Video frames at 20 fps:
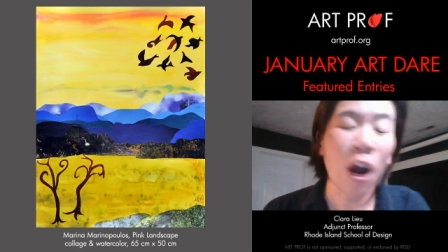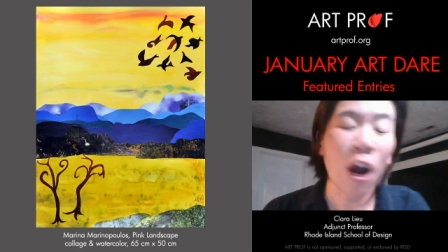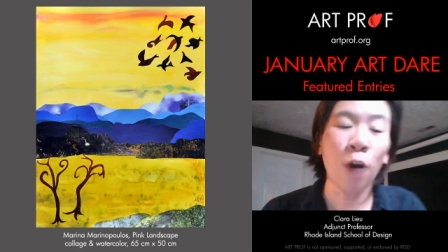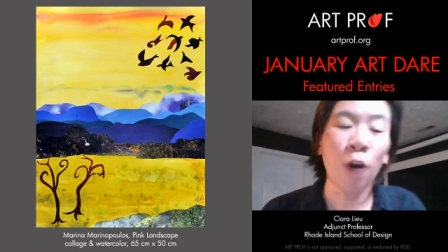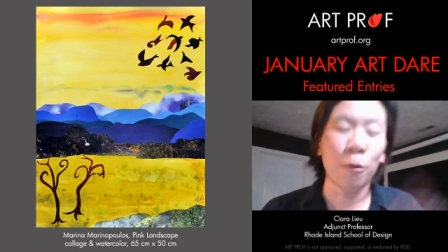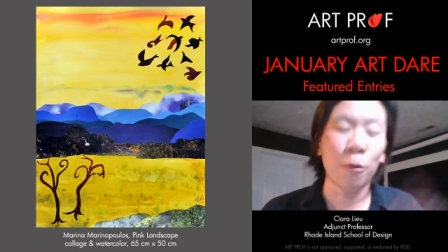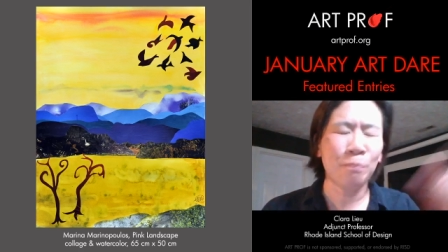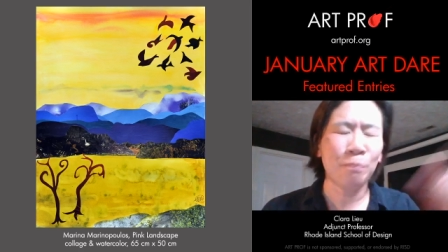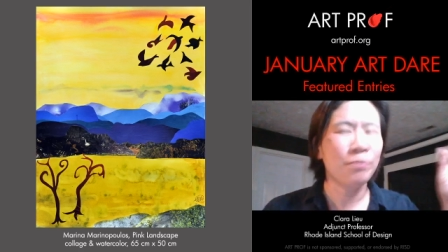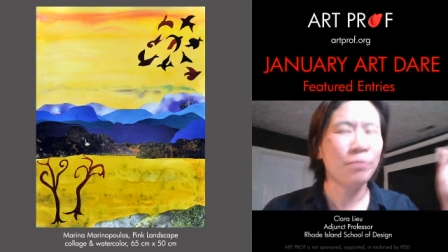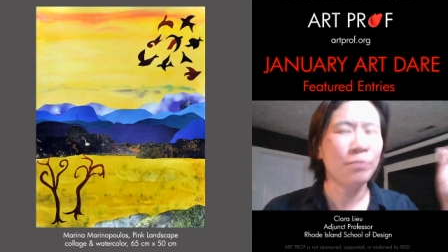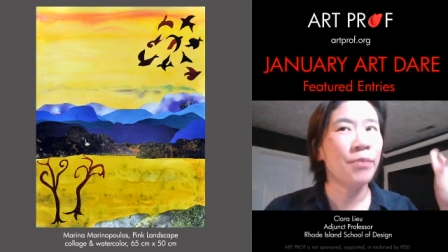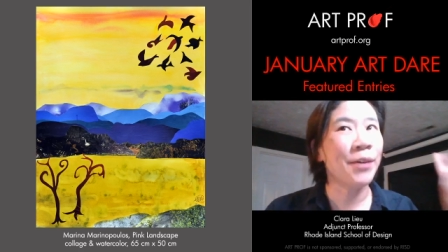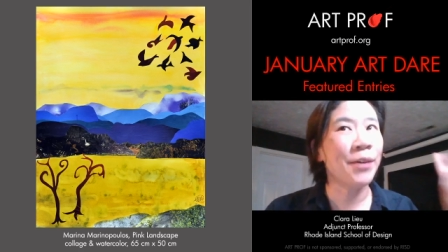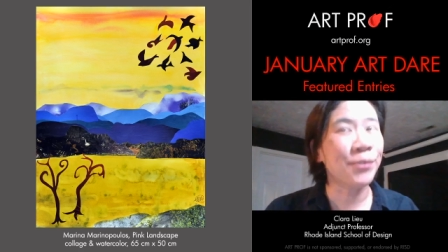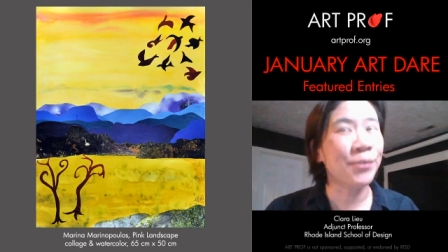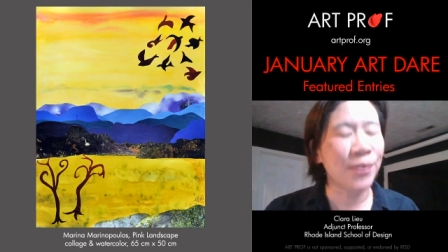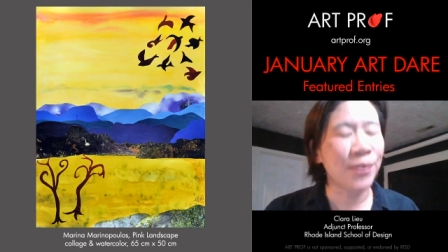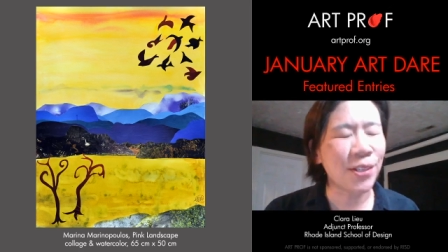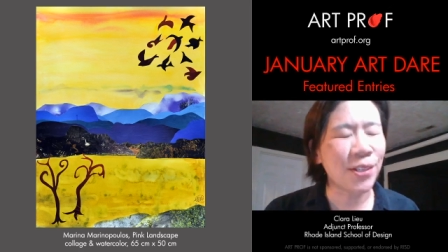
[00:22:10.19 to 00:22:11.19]
Oh,
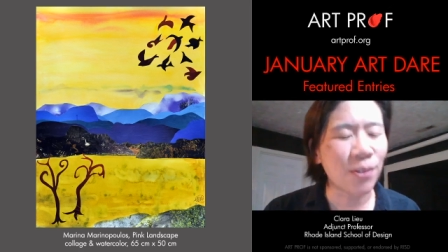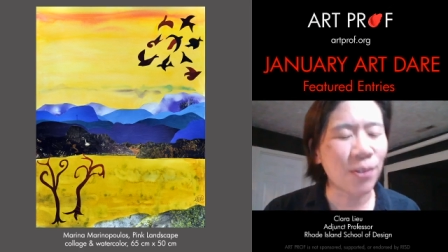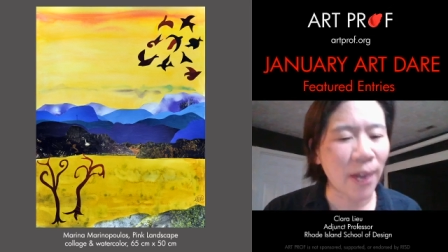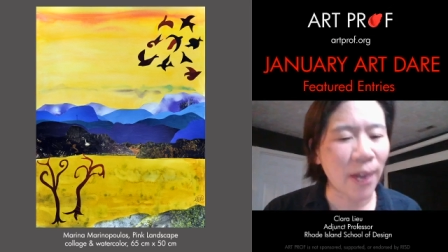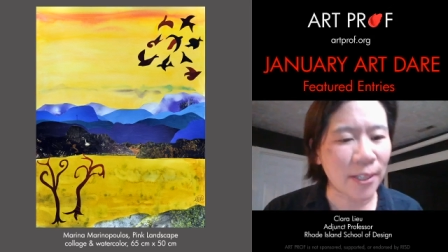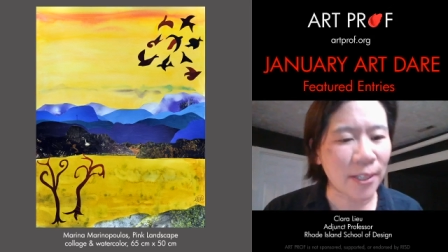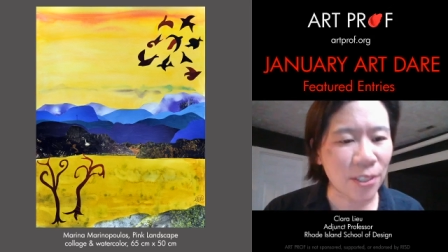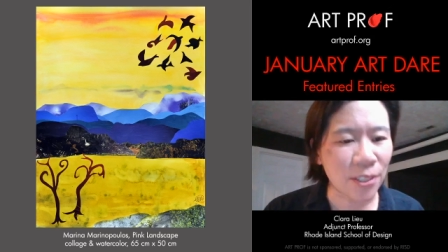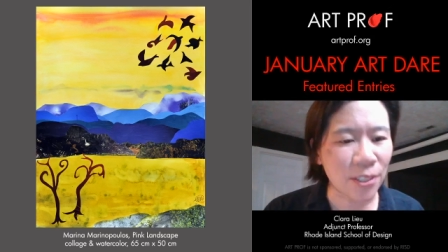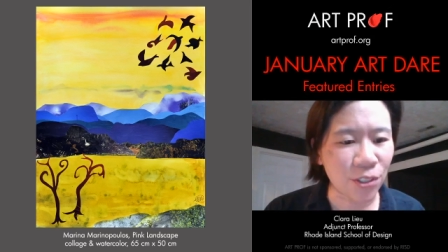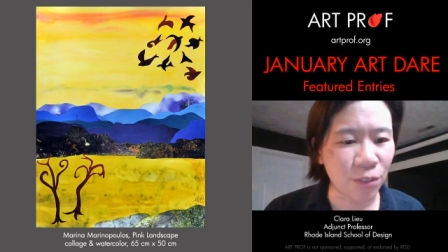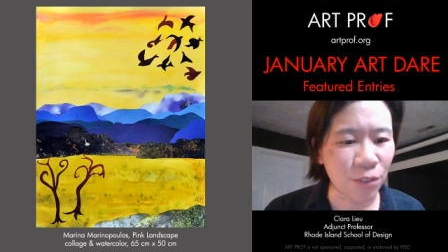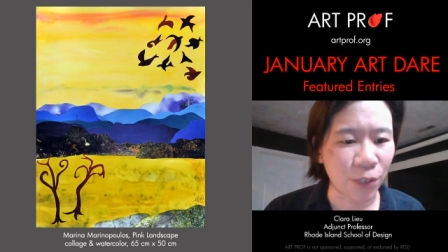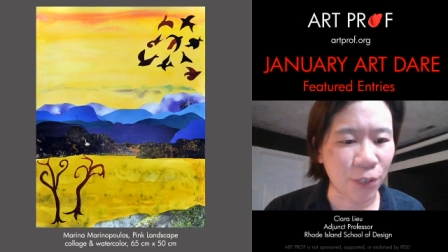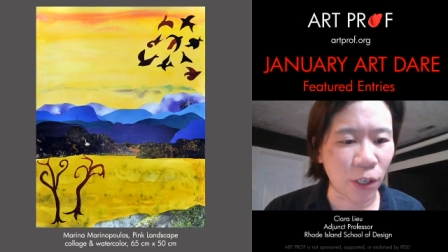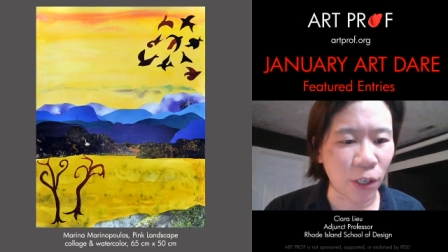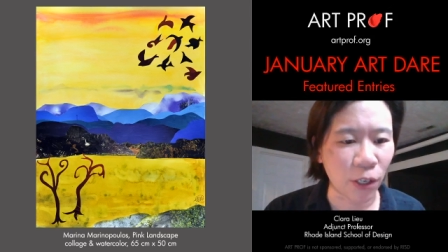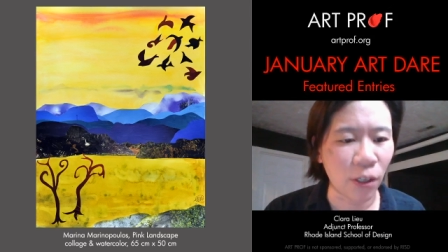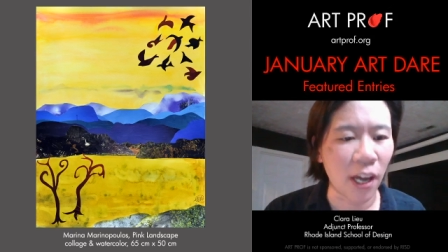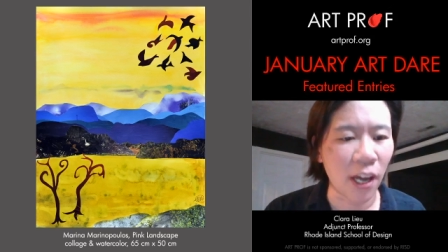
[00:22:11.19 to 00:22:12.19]
another thing you guys can do
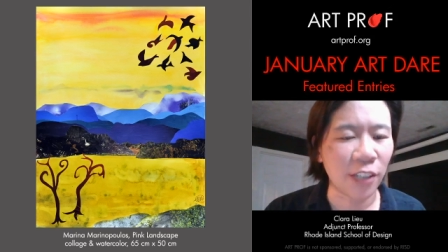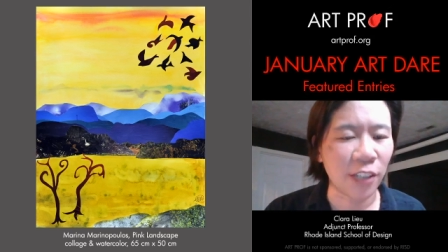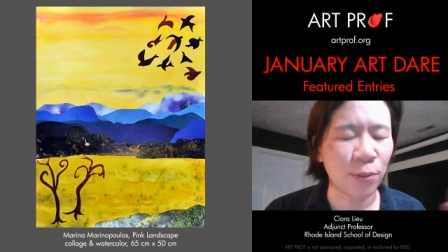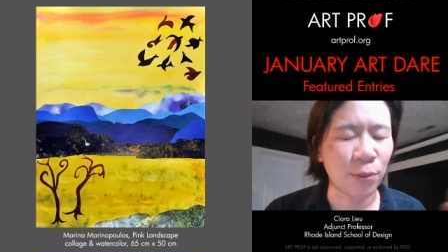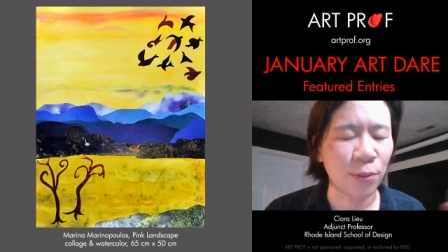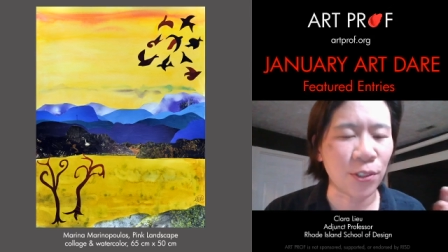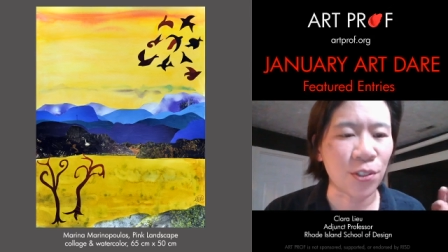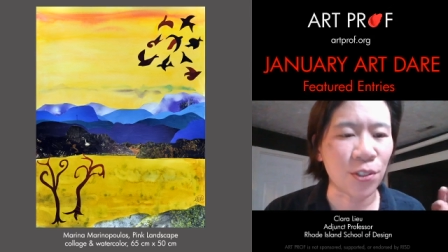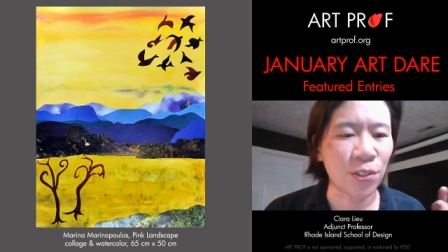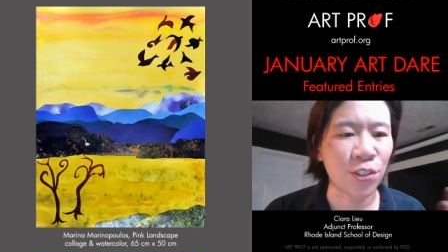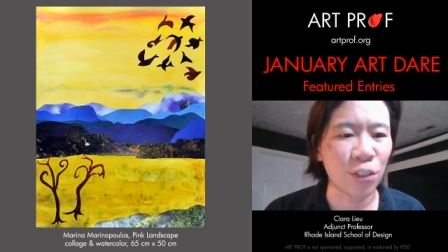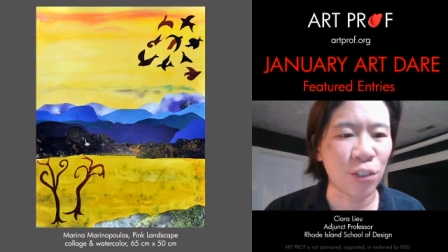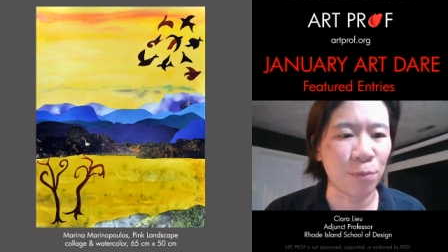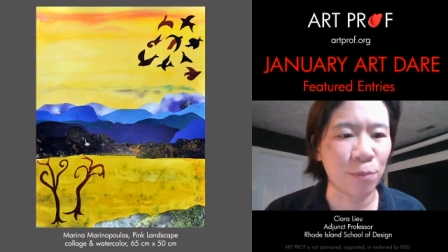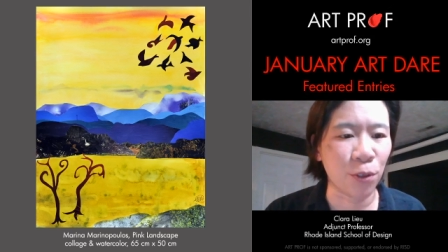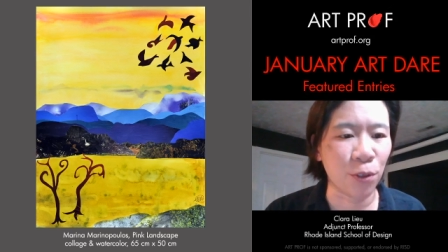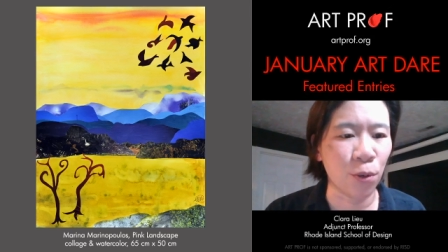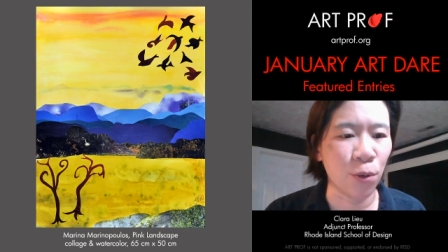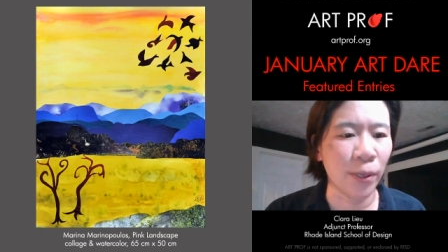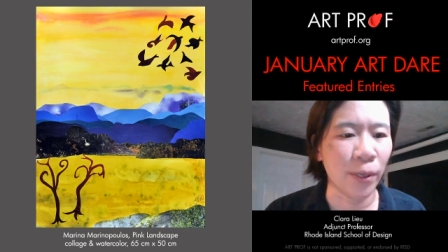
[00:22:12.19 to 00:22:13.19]
for collage, which is
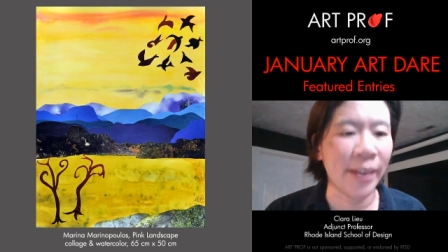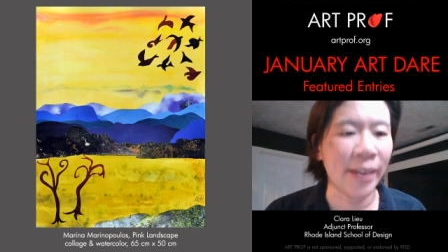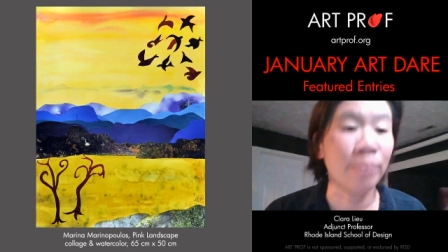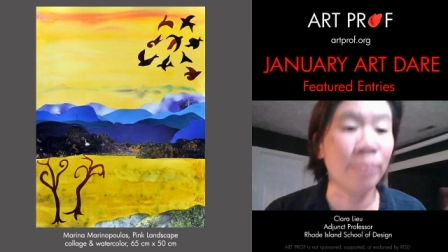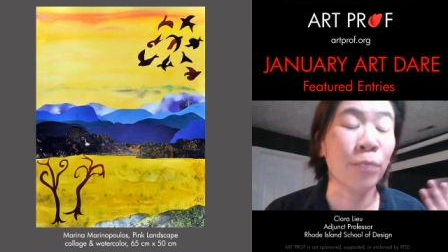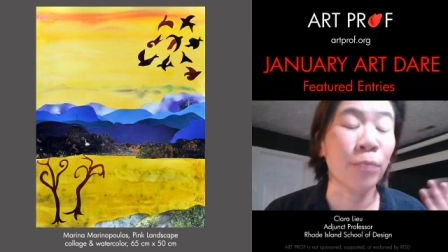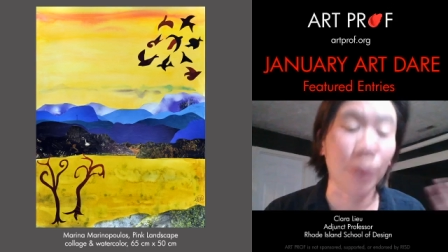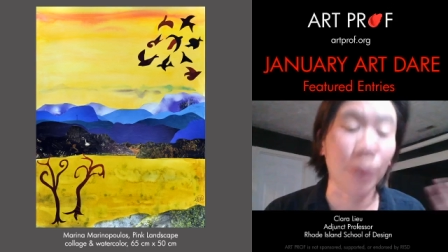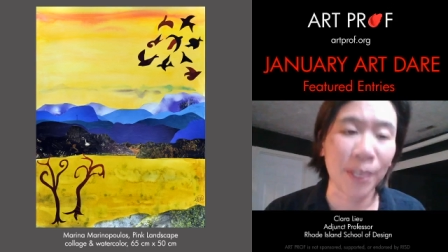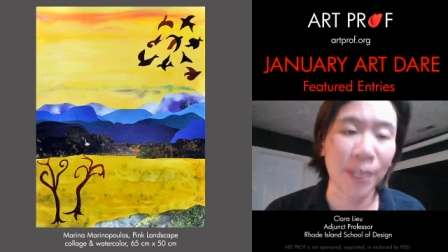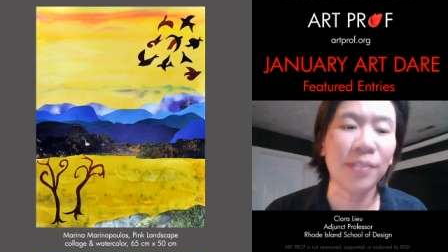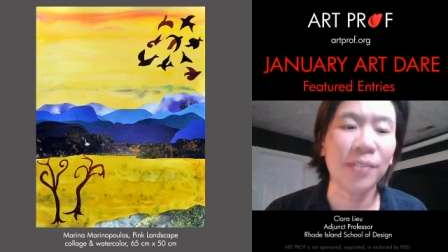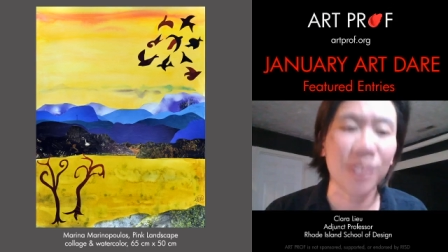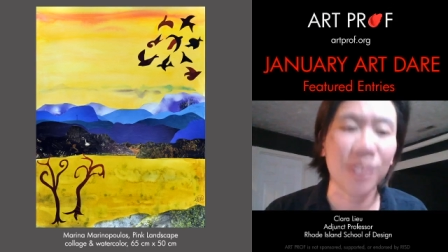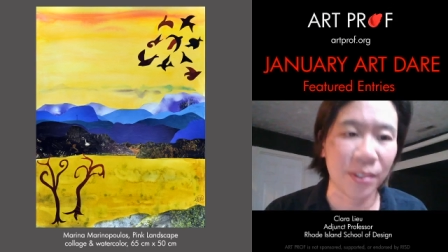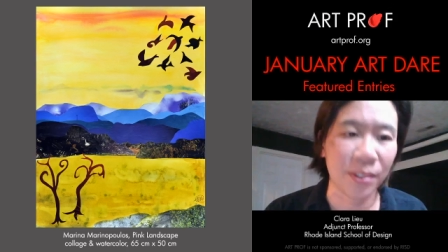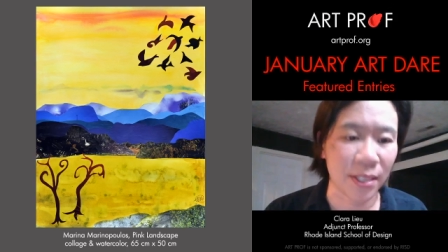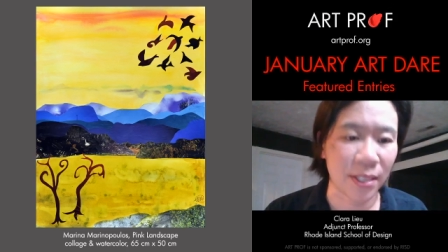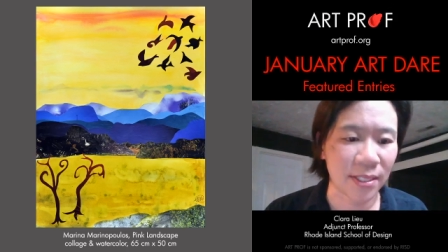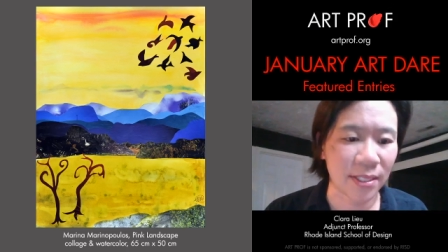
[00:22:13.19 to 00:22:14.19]
super cool, and Marina
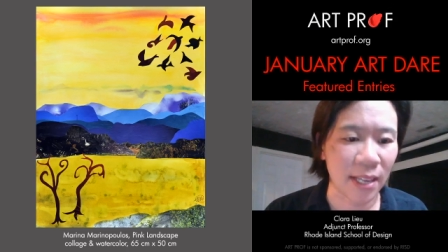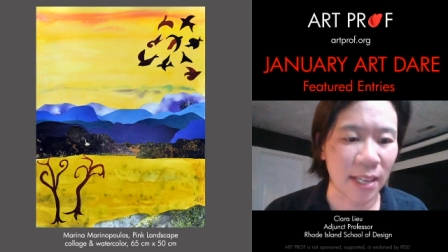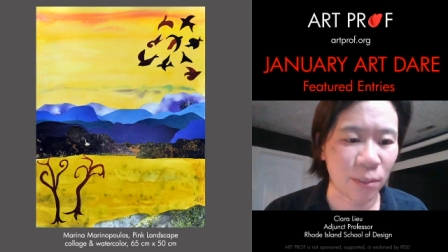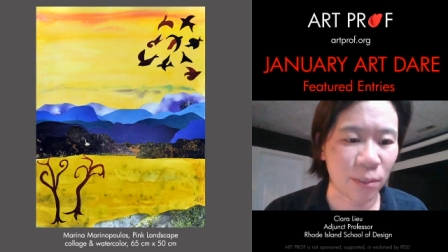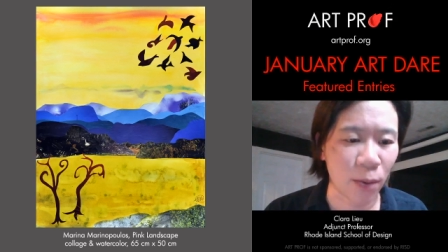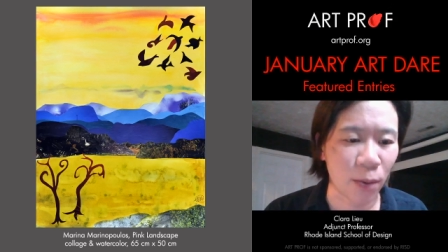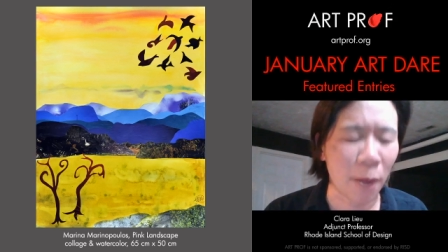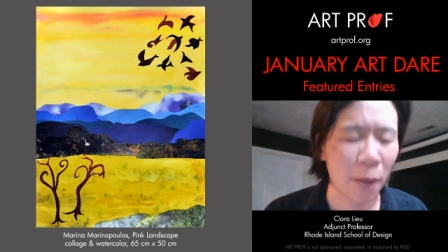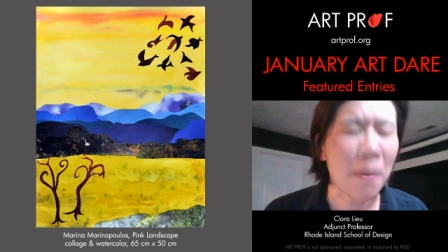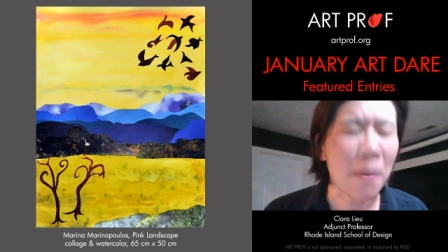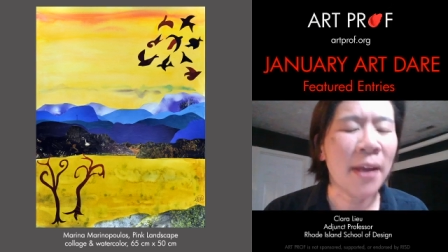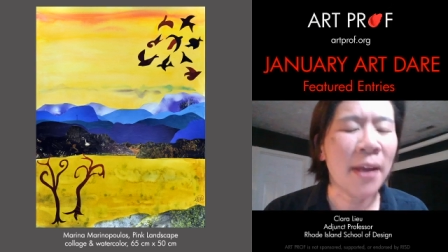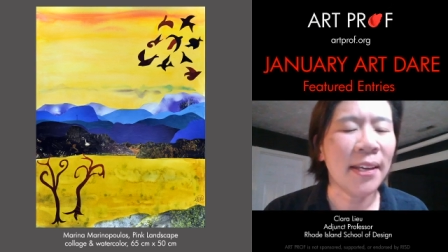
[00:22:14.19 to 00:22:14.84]
did this as well,